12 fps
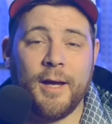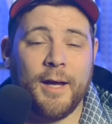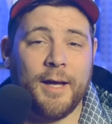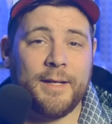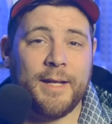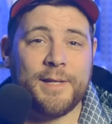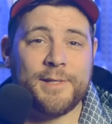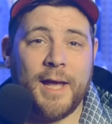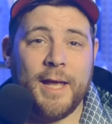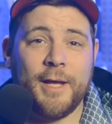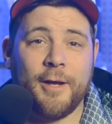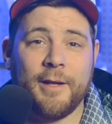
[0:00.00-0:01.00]
Hyundai's
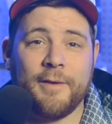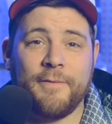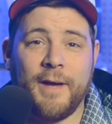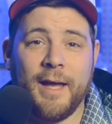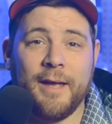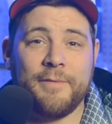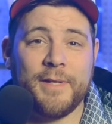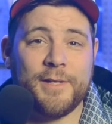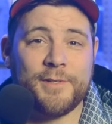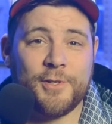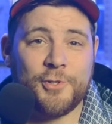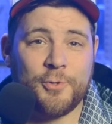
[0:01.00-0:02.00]
IONIQ 5
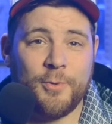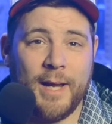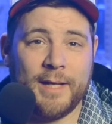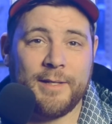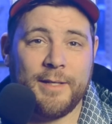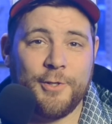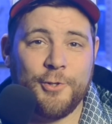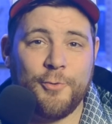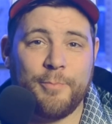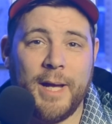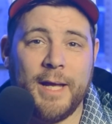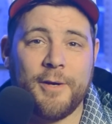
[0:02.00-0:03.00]
is attracting
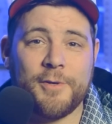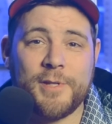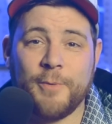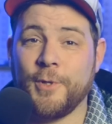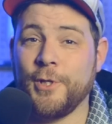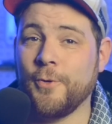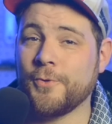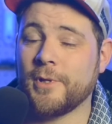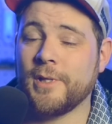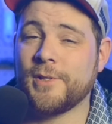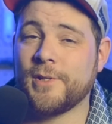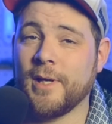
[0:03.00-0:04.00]
new buyers that would
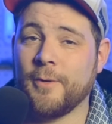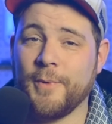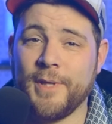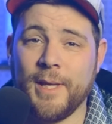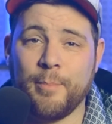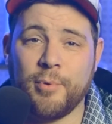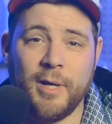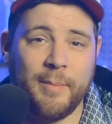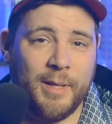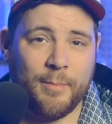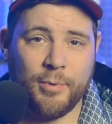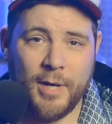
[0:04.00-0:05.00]
usually stick with a
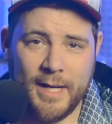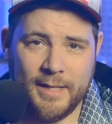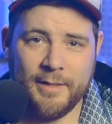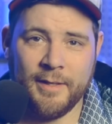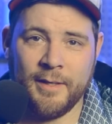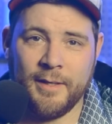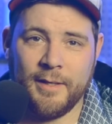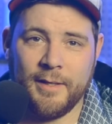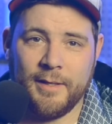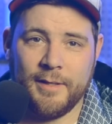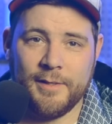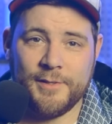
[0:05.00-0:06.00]
premium brand.
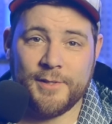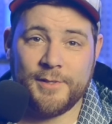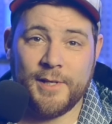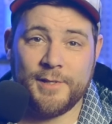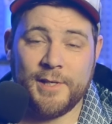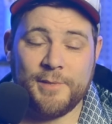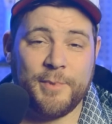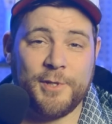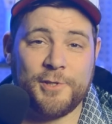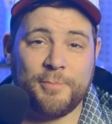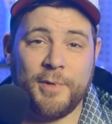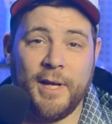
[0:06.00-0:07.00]
The success has been a
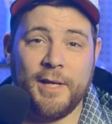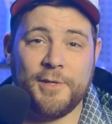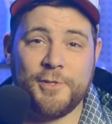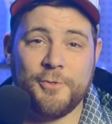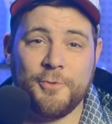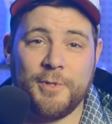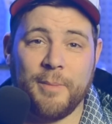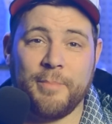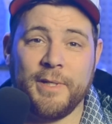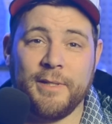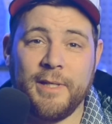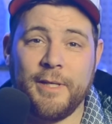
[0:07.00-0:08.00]
surprise to
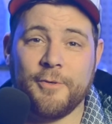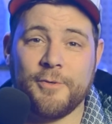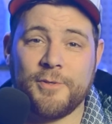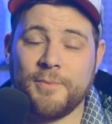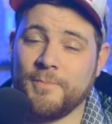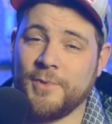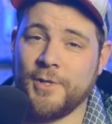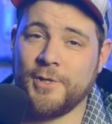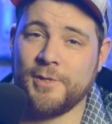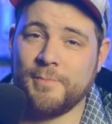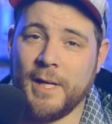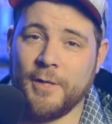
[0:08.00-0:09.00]
company leaders, such
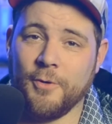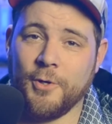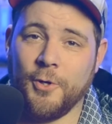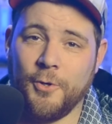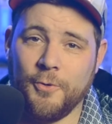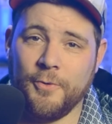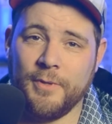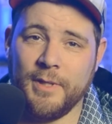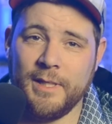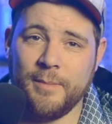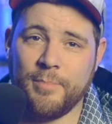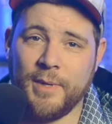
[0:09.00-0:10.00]
as Michael Cole,
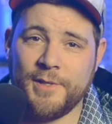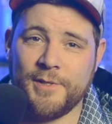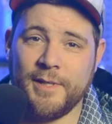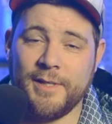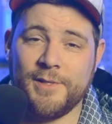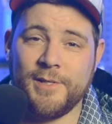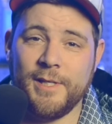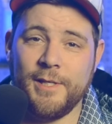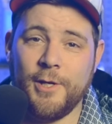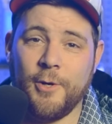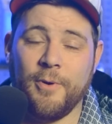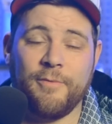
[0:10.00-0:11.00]
the president and
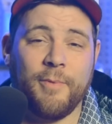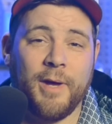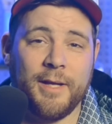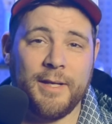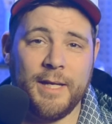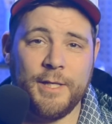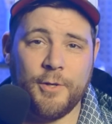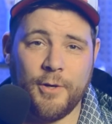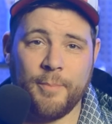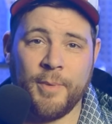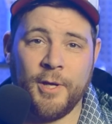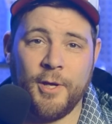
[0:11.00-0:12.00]
CEO of Hyundai
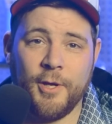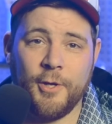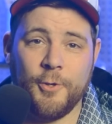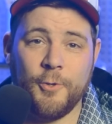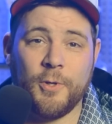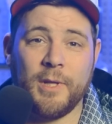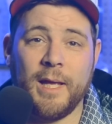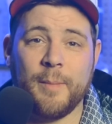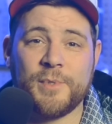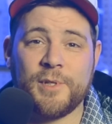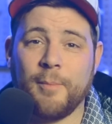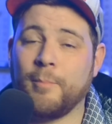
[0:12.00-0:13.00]
Europe, who
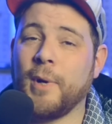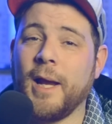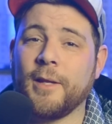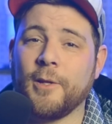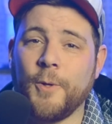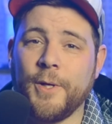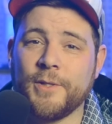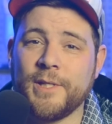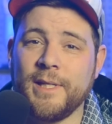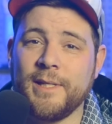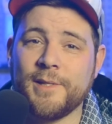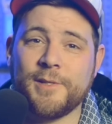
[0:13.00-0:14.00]
claims brand
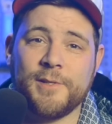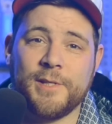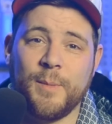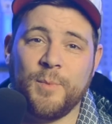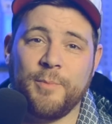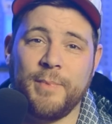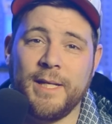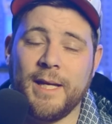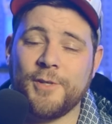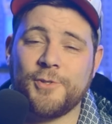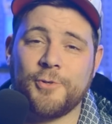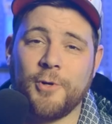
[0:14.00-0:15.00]
loyalty doesn't seem to be
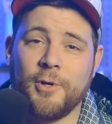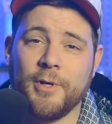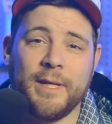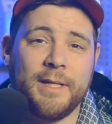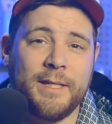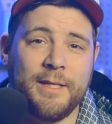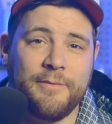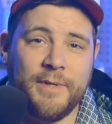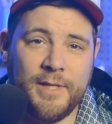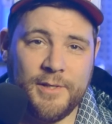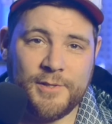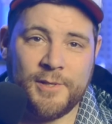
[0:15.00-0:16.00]
as strong in
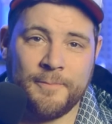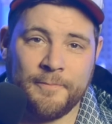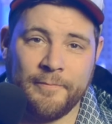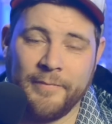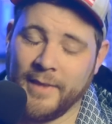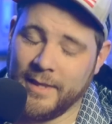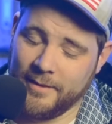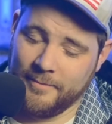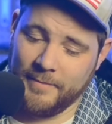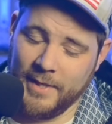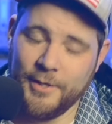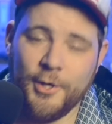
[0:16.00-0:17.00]
EVs.
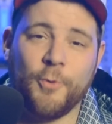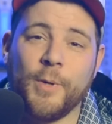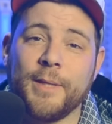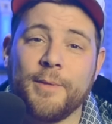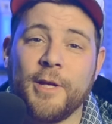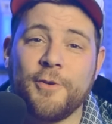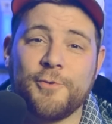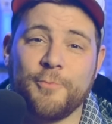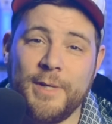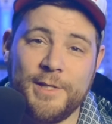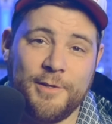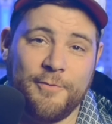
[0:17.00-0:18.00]
And you know what? There's
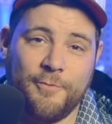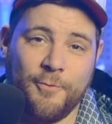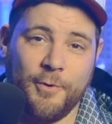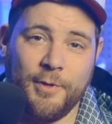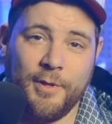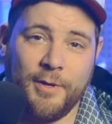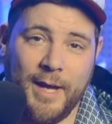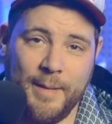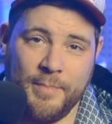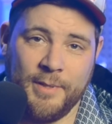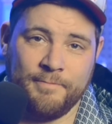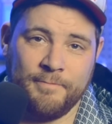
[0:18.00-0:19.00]
reason for the
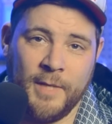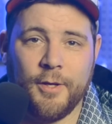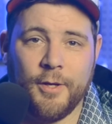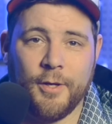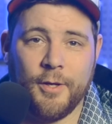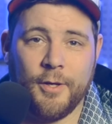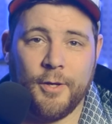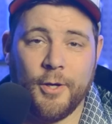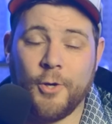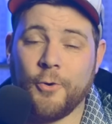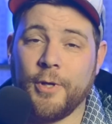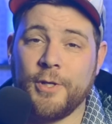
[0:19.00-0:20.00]
hype.
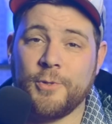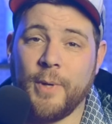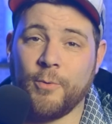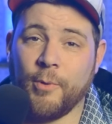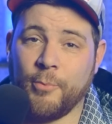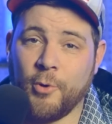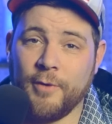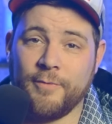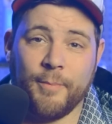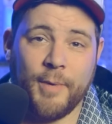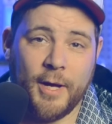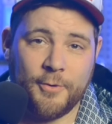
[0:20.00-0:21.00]
According to a report
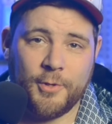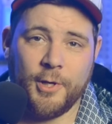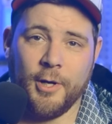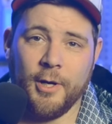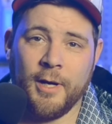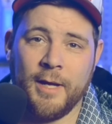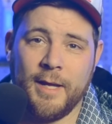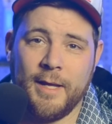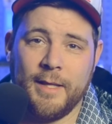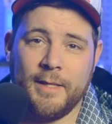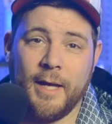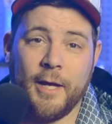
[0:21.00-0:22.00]
from Autocar,
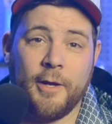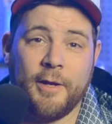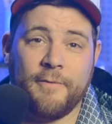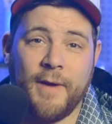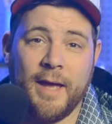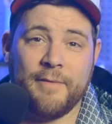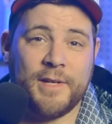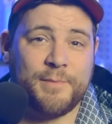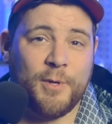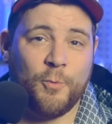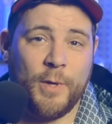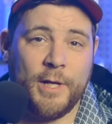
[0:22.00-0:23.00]
the IONIQ 5 has
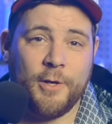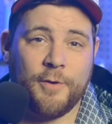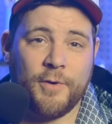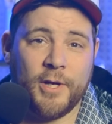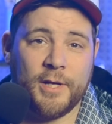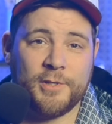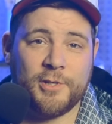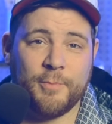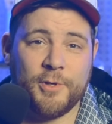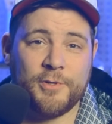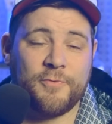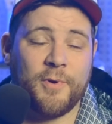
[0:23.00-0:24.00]
been winning over
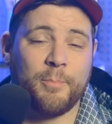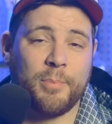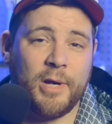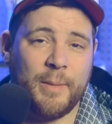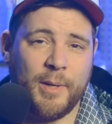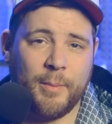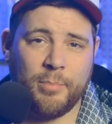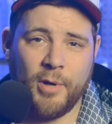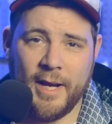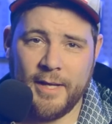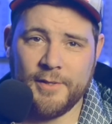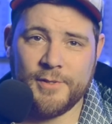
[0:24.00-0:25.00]
customers from premium
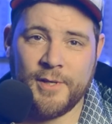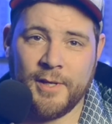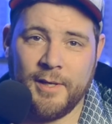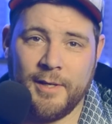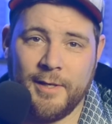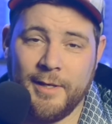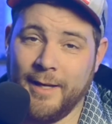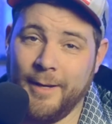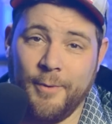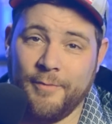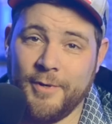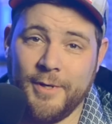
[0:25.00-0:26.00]
brands.
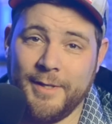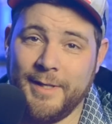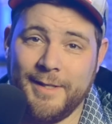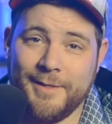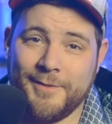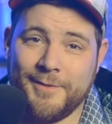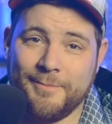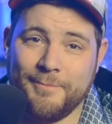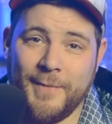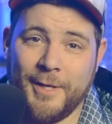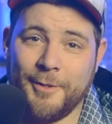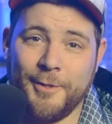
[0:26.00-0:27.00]
However, Hyundai is
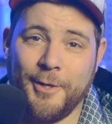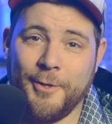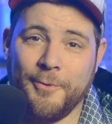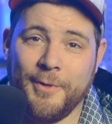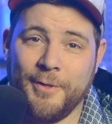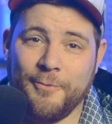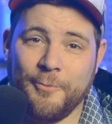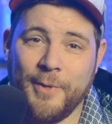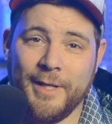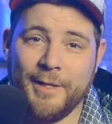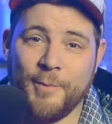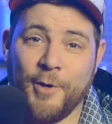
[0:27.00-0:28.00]
not alone in
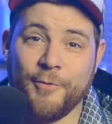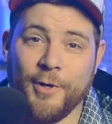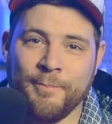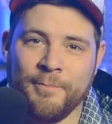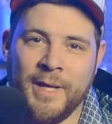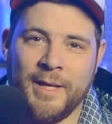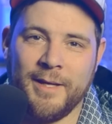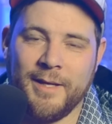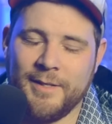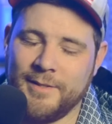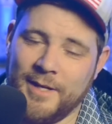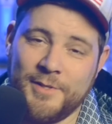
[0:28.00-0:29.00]
winning them over.
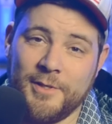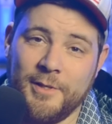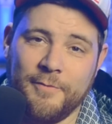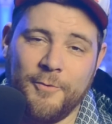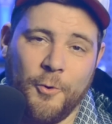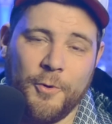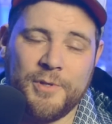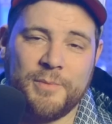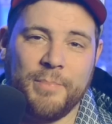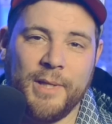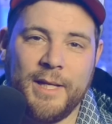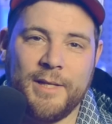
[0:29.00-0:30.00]
Tesla, of course,
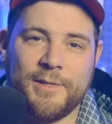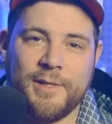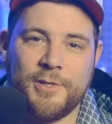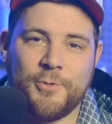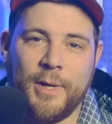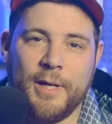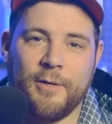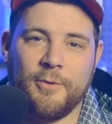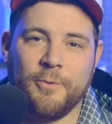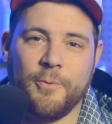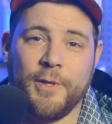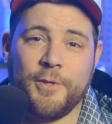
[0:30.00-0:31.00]
blazed the
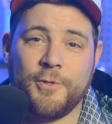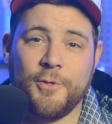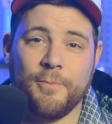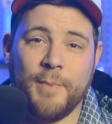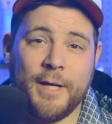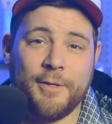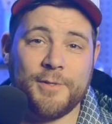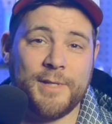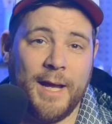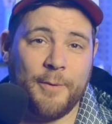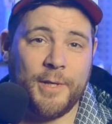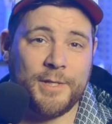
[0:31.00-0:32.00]
trail, with two models
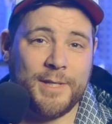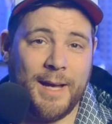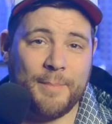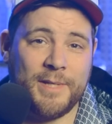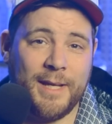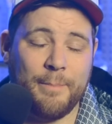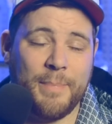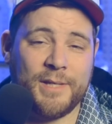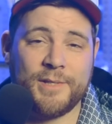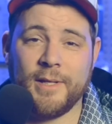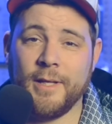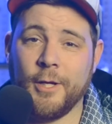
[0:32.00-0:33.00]
now in the top 10
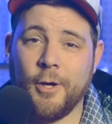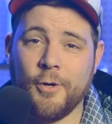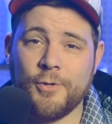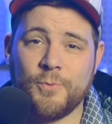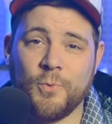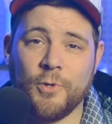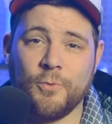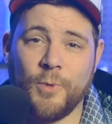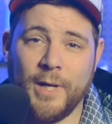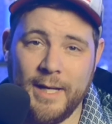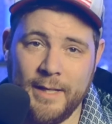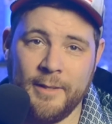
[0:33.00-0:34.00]
best-selling cars
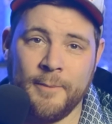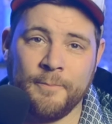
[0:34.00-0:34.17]
worldwide.